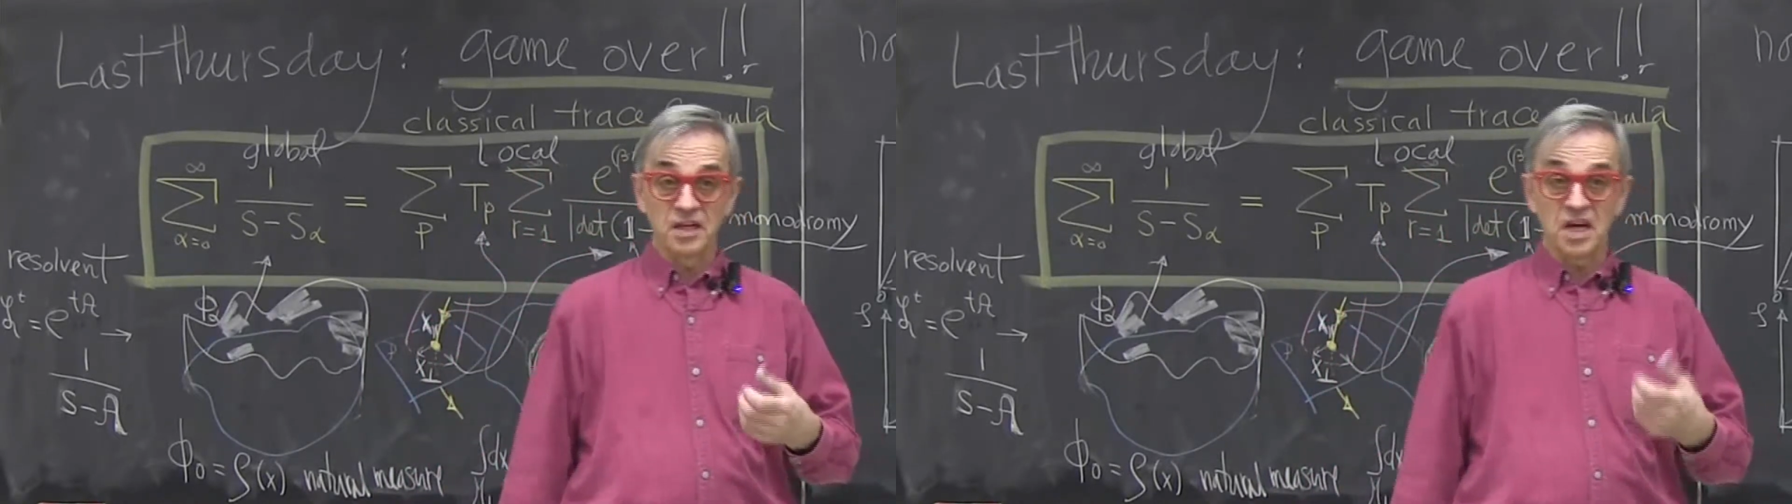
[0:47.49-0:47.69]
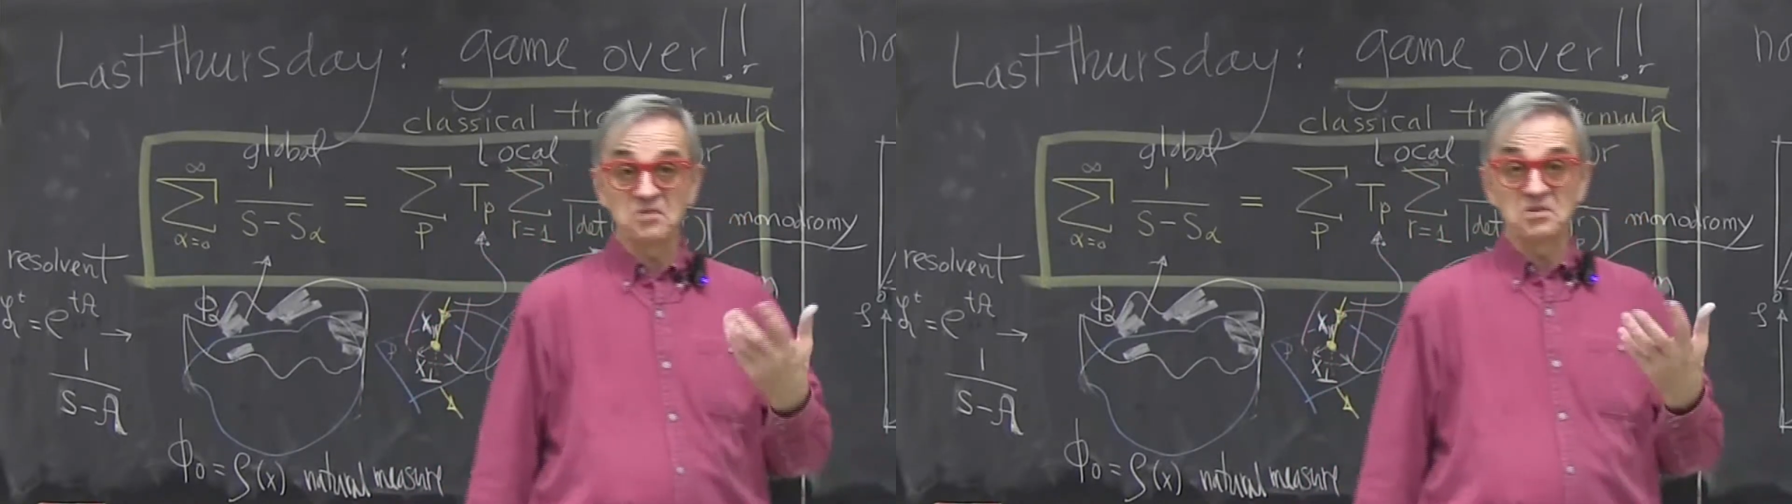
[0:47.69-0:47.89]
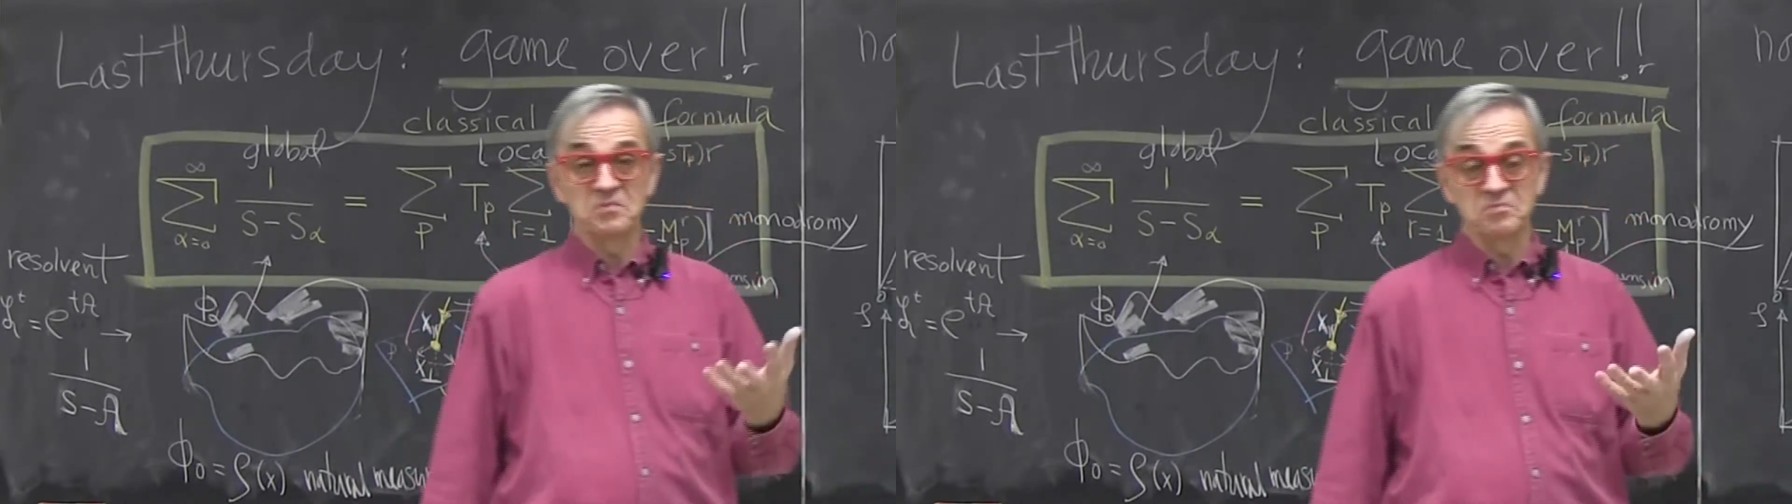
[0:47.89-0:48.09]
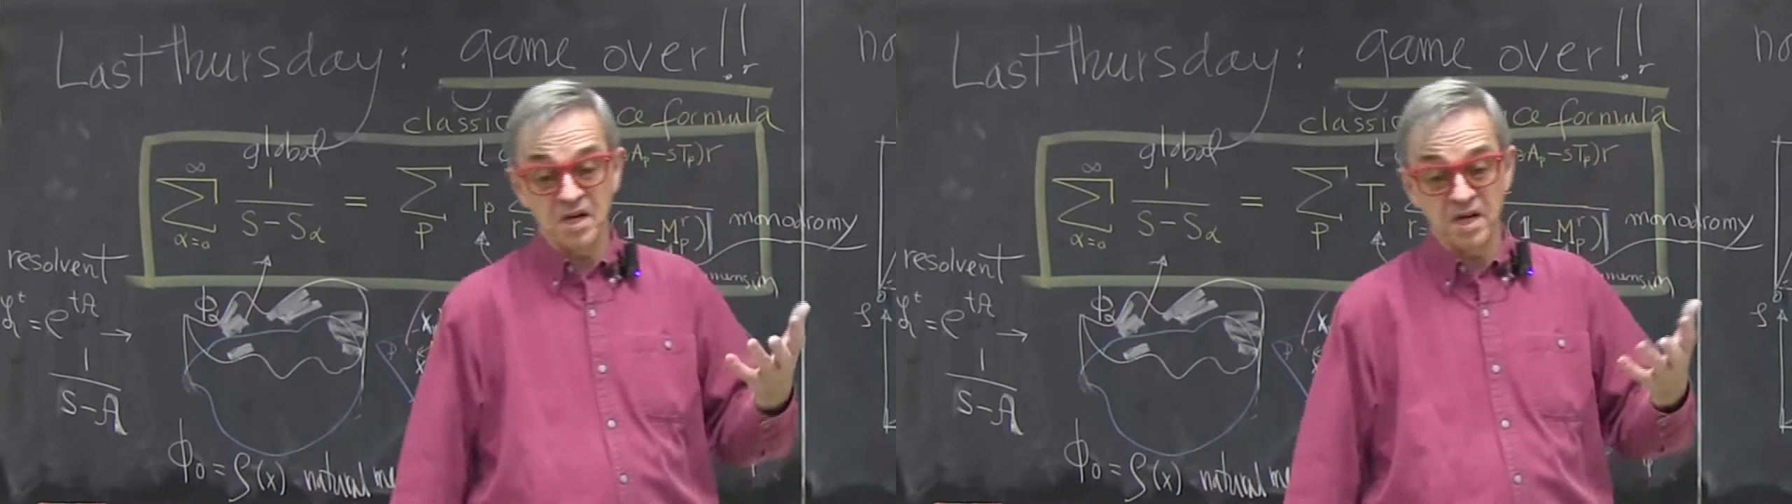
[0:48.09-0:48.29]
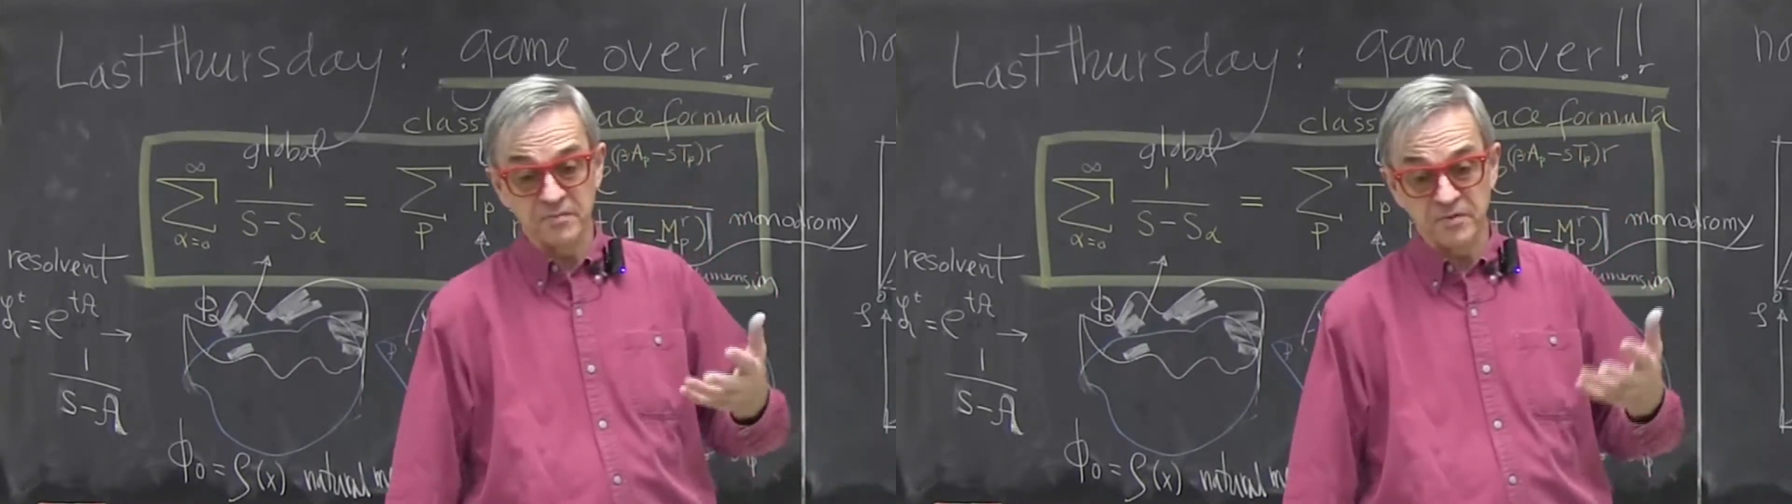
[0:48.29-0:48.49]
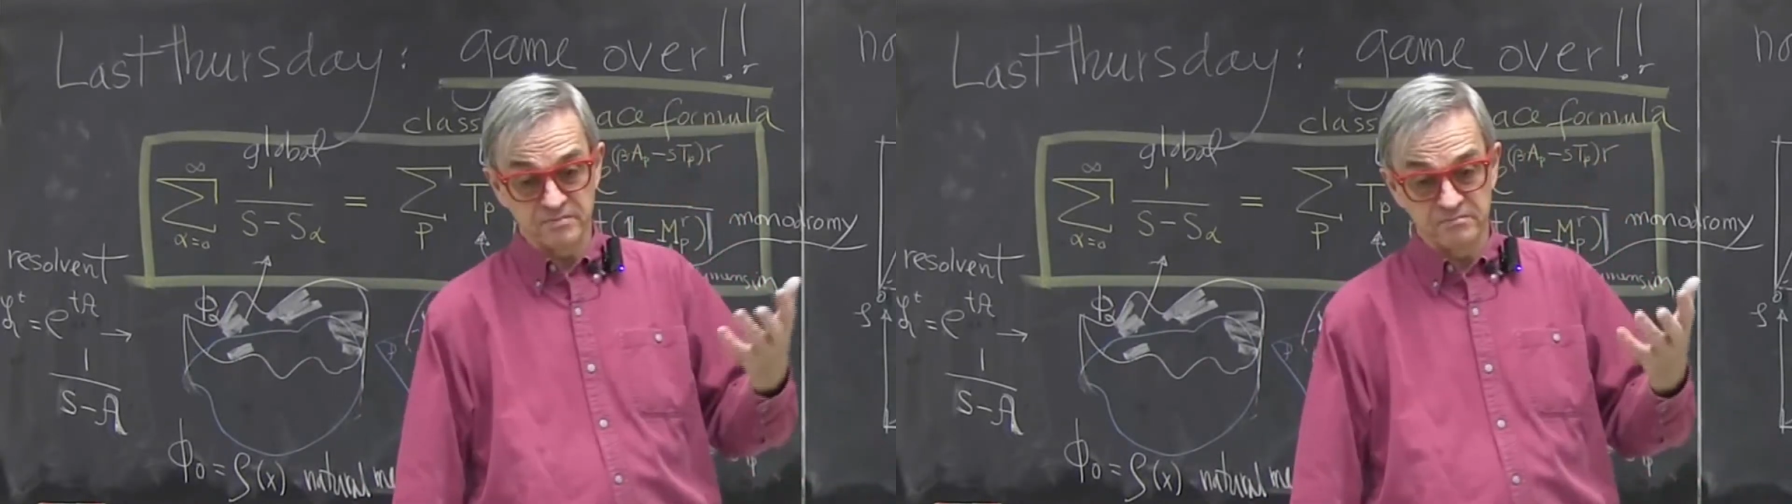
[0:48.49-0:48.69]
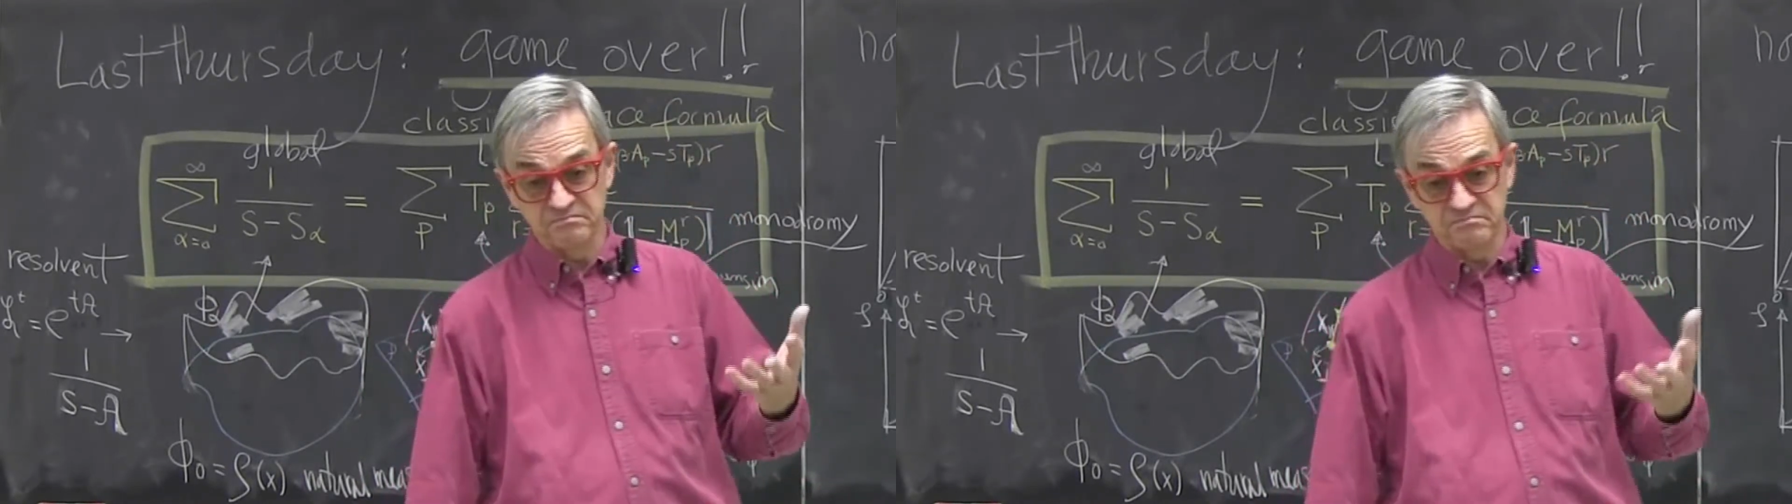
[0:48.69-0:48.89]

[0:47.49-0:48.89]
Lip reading: and counting primes.